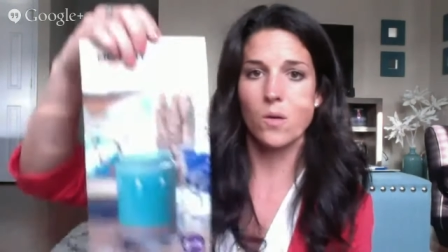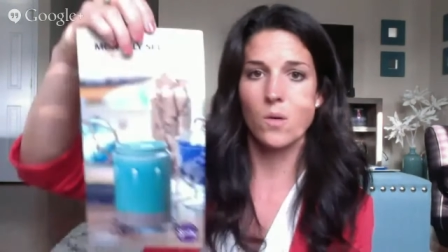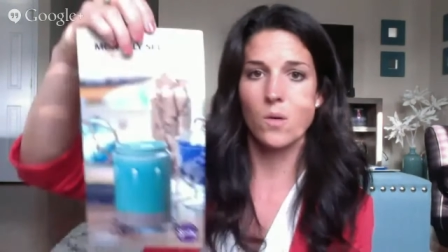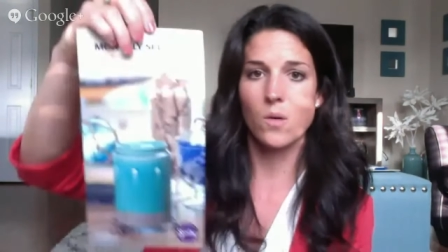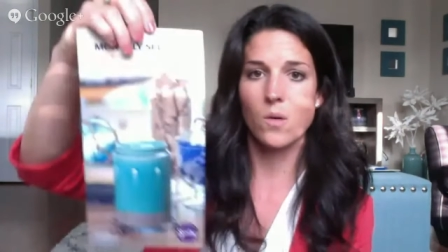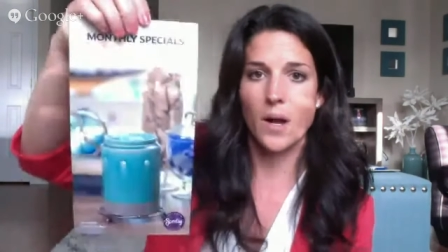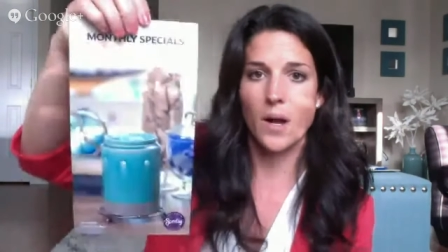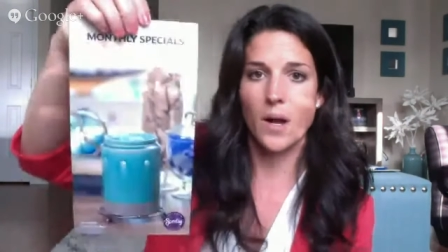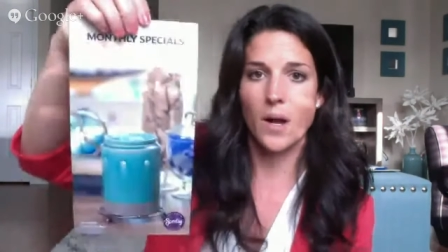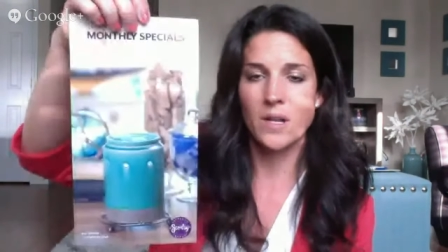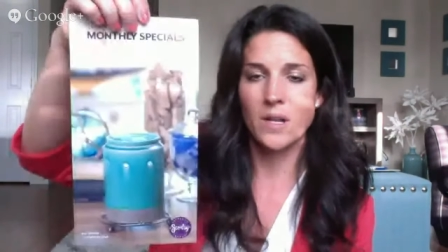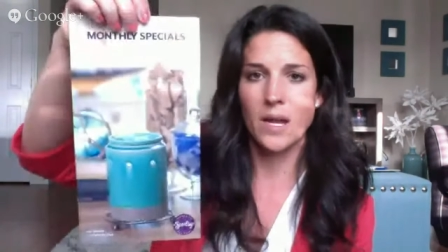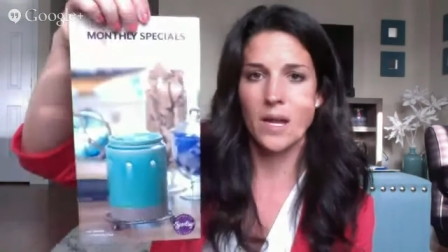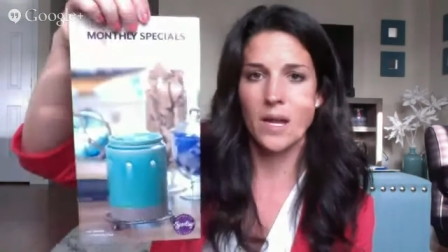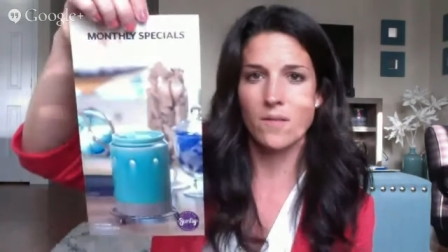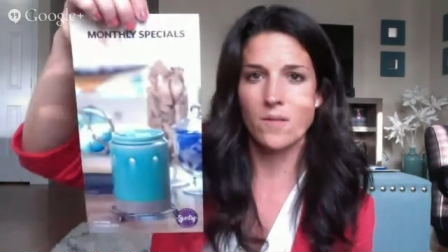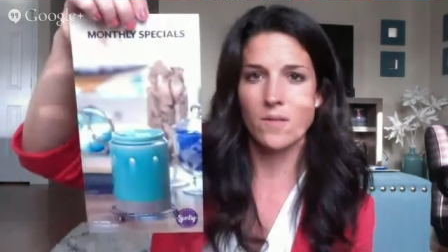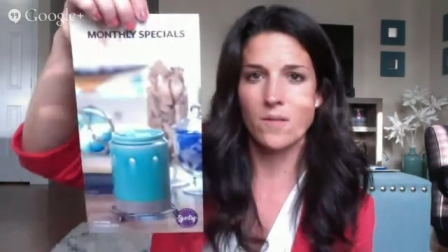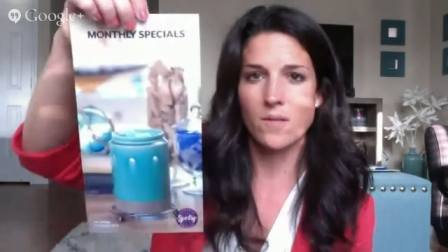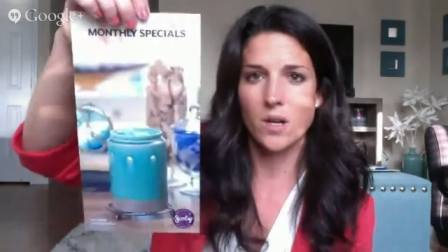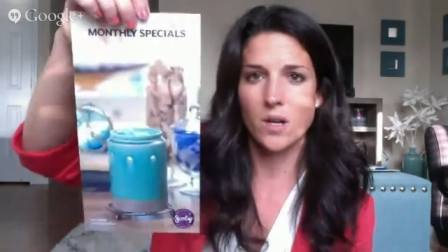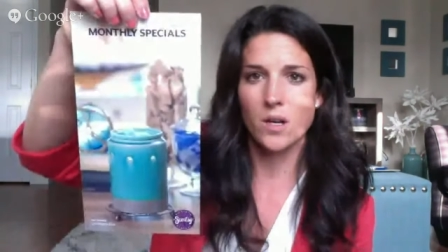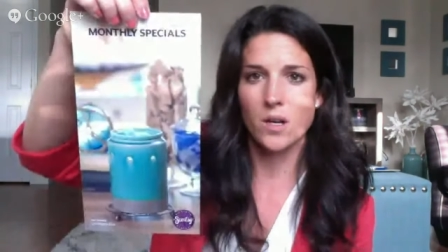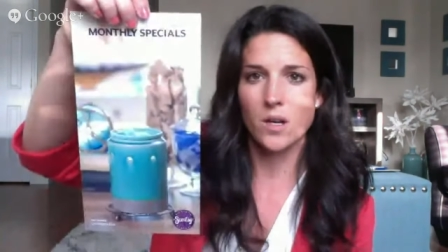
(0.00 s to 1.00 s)
I'm going to have
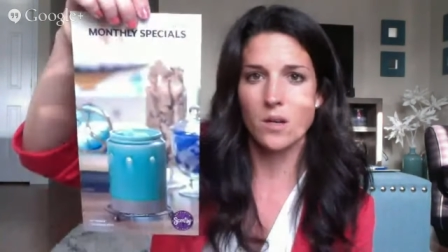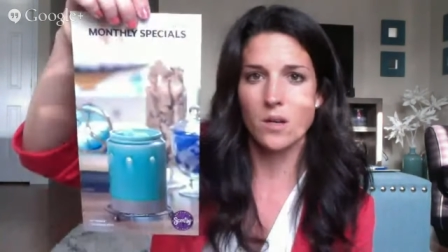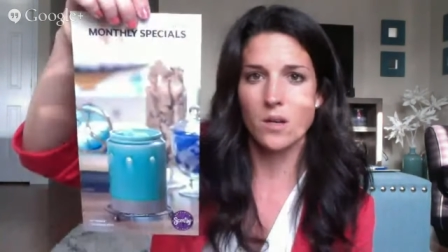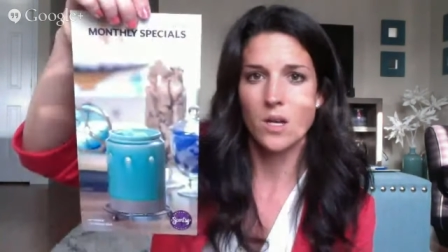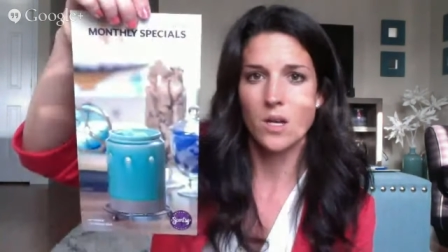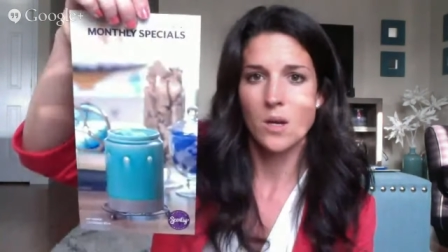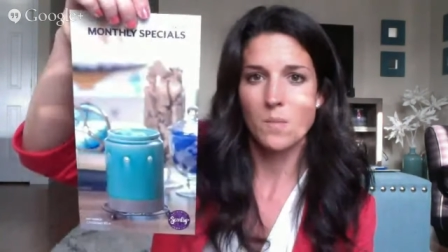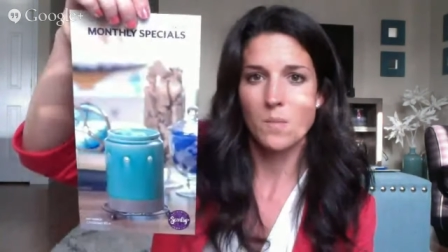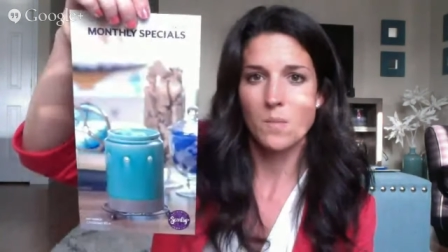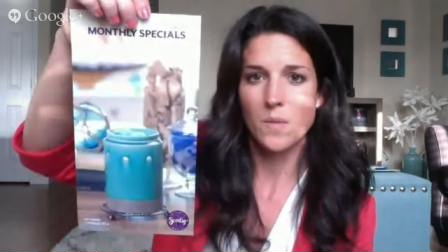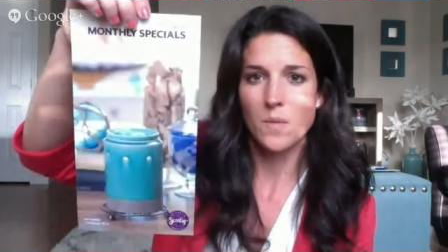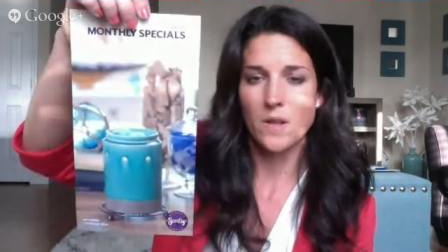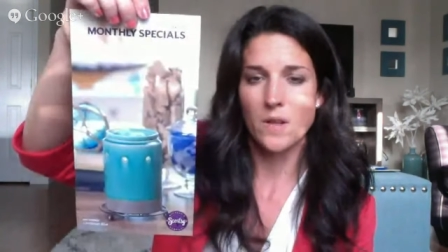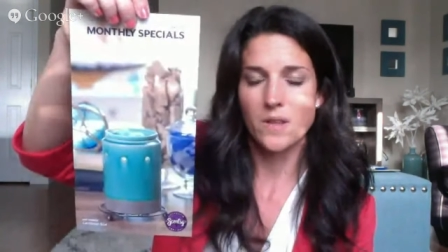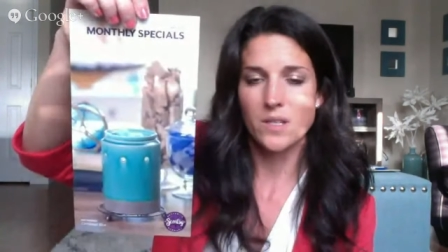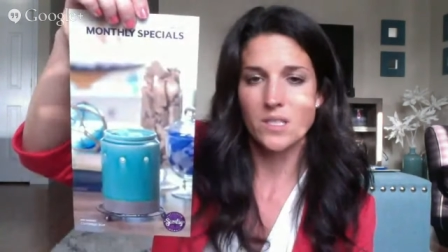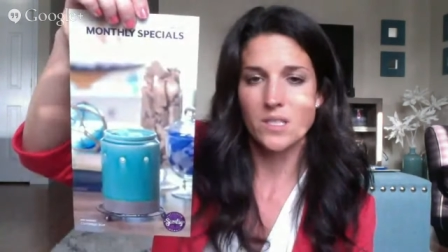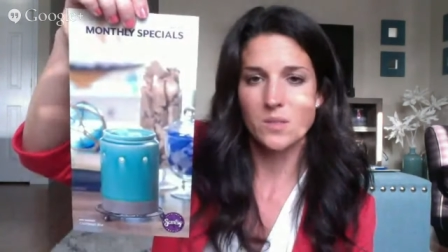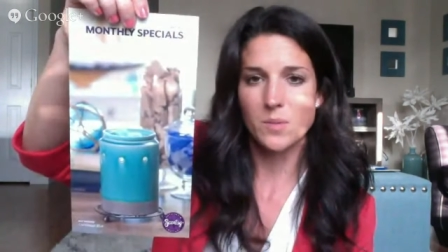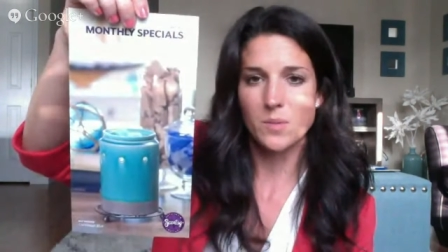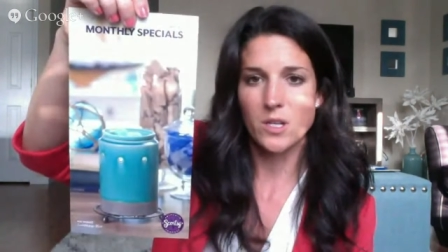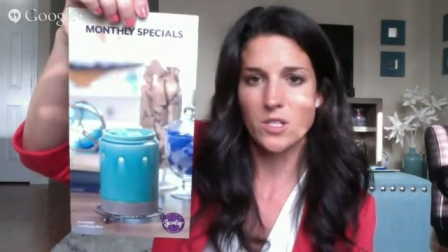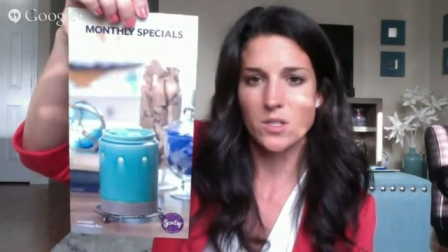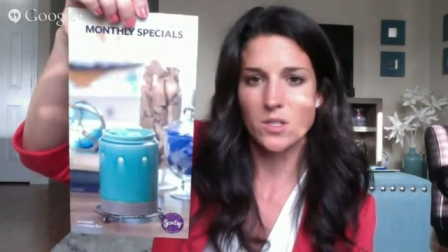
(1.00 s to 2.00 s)
the monthly
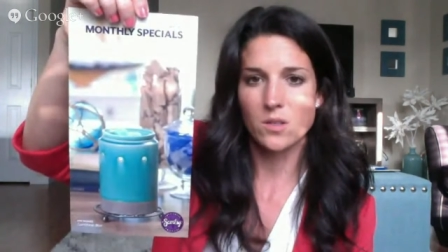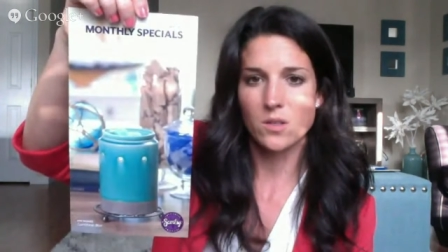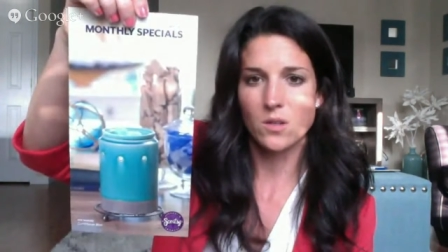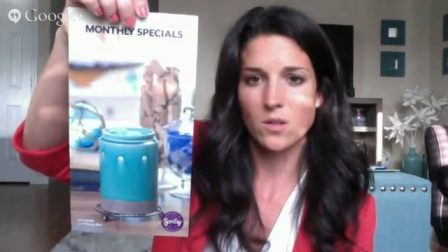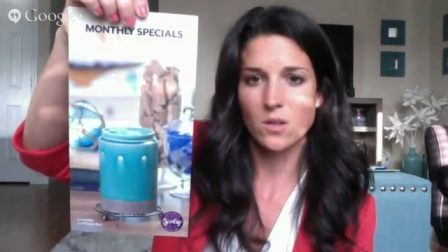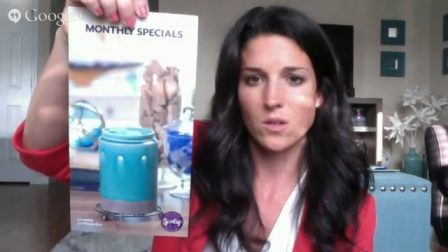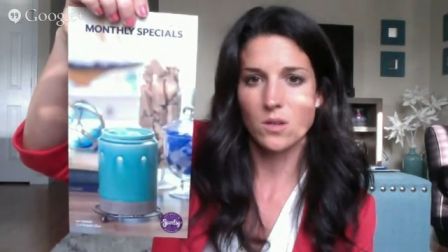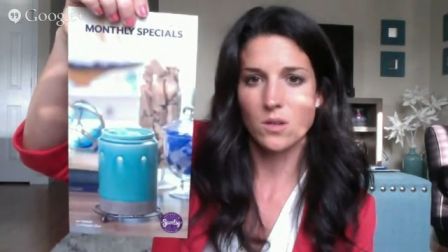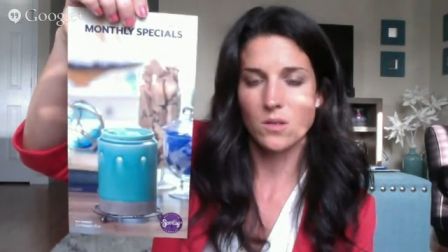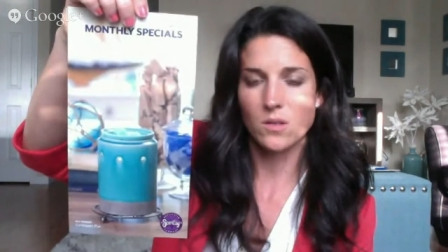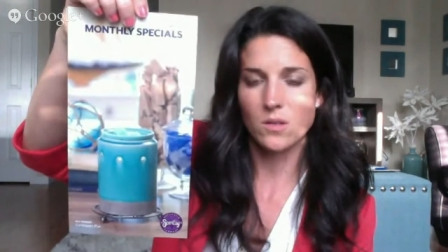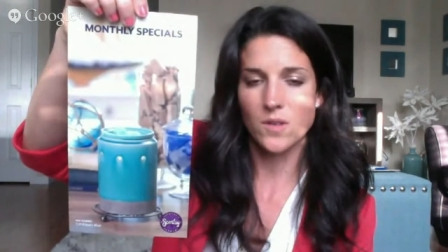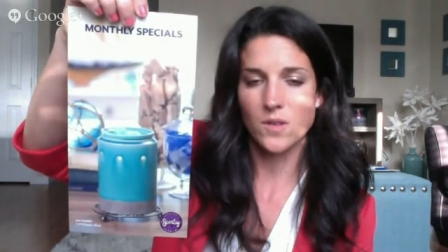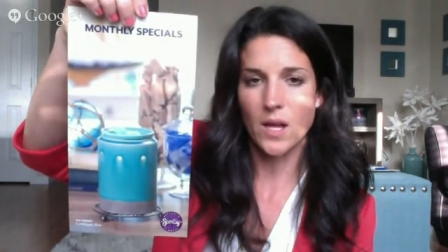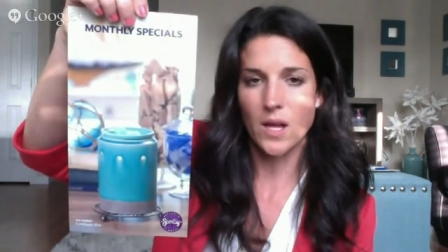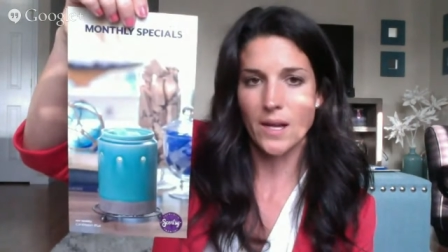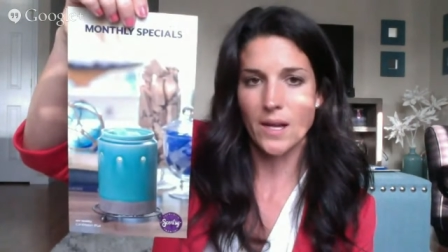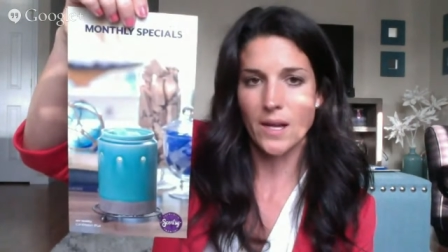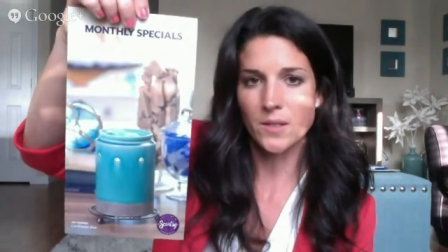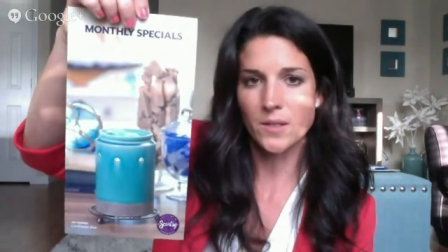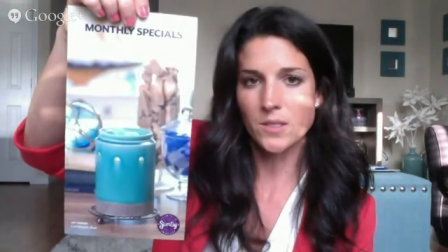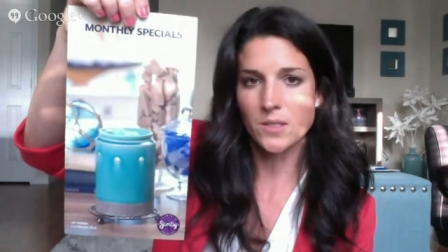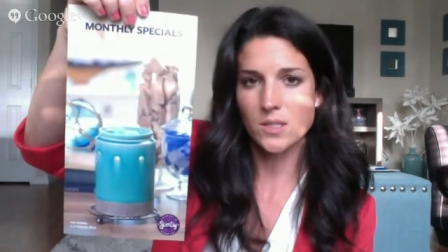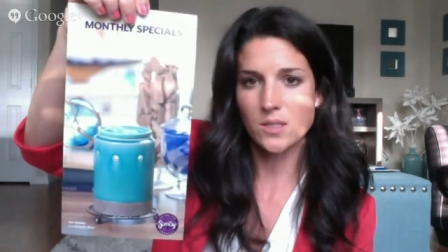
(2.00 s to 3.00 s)
special
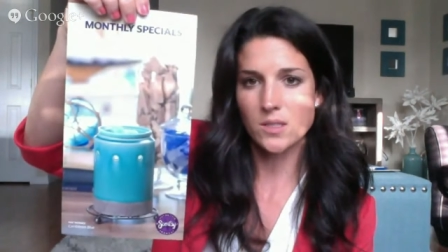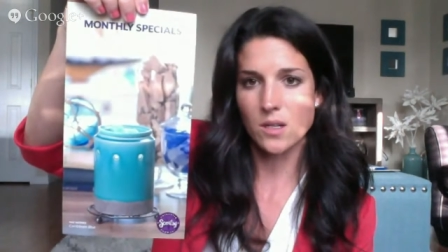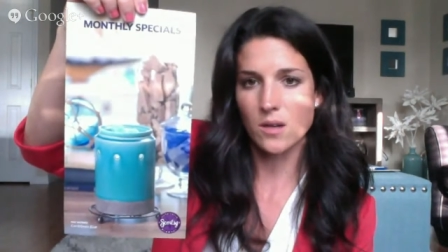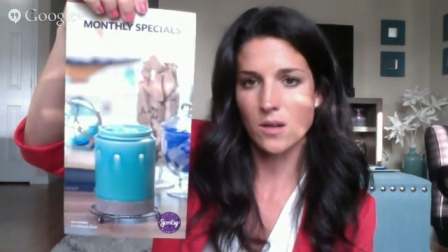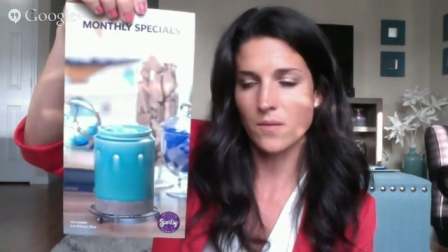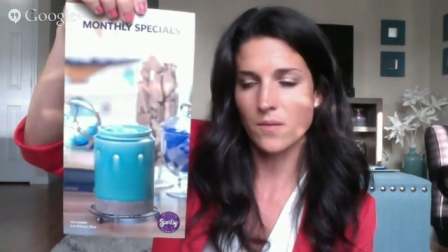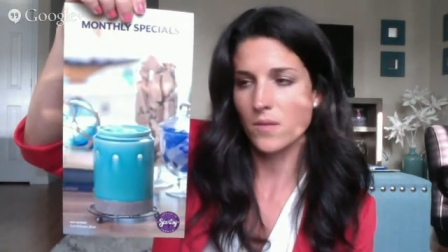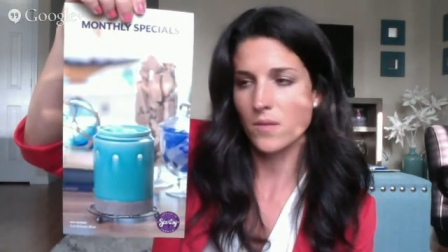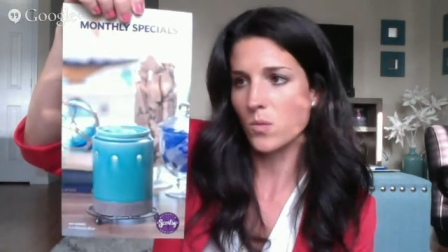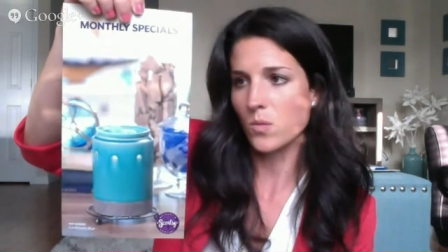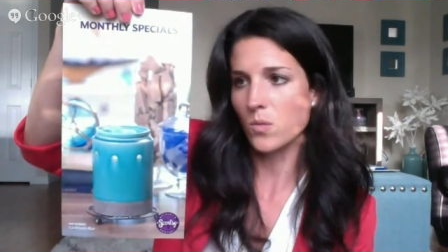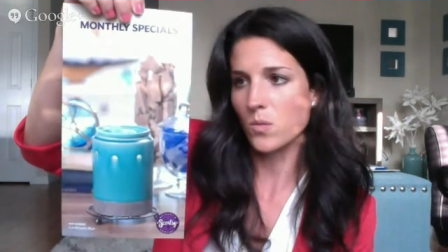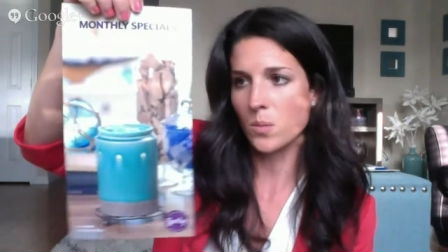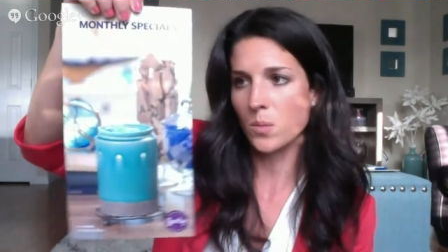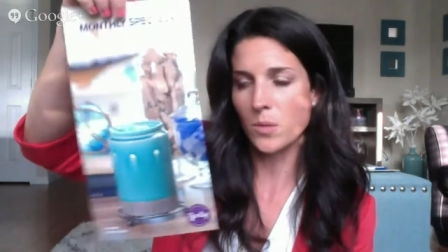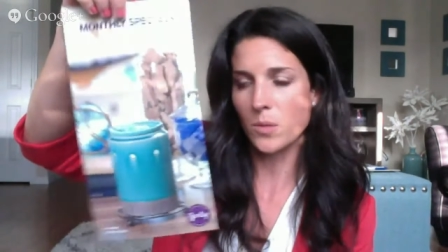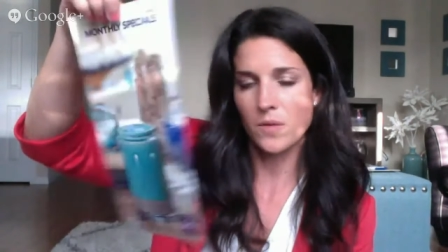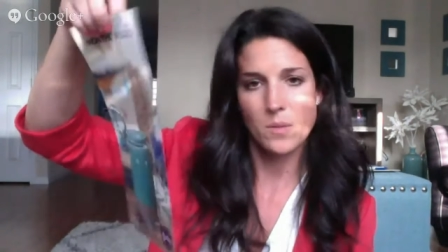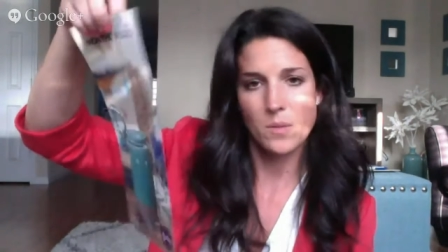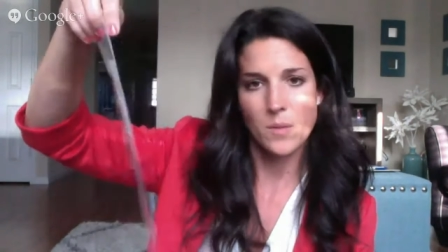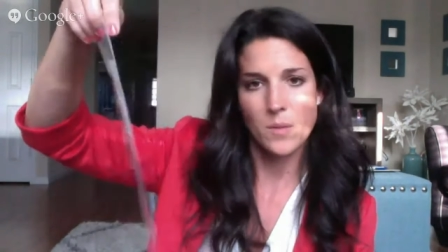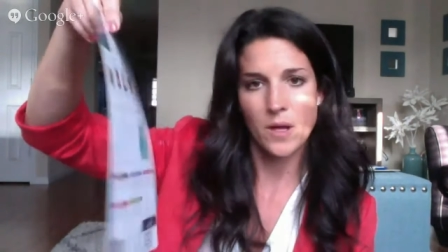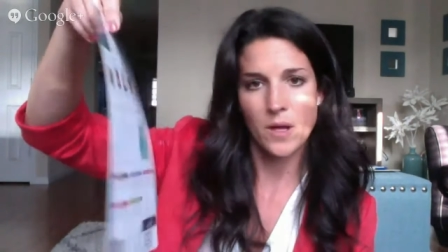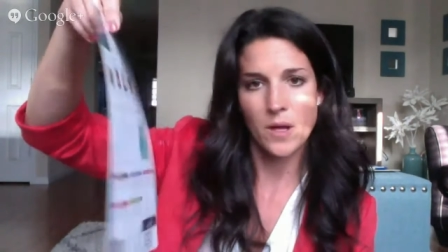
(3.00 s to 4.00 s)
flyers of the warmer of
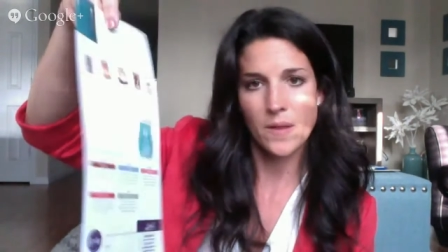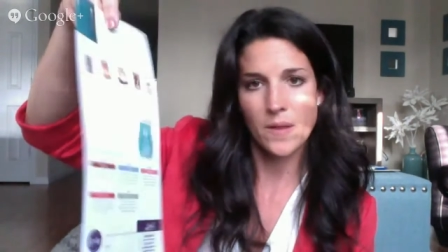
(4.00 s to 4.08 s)
the month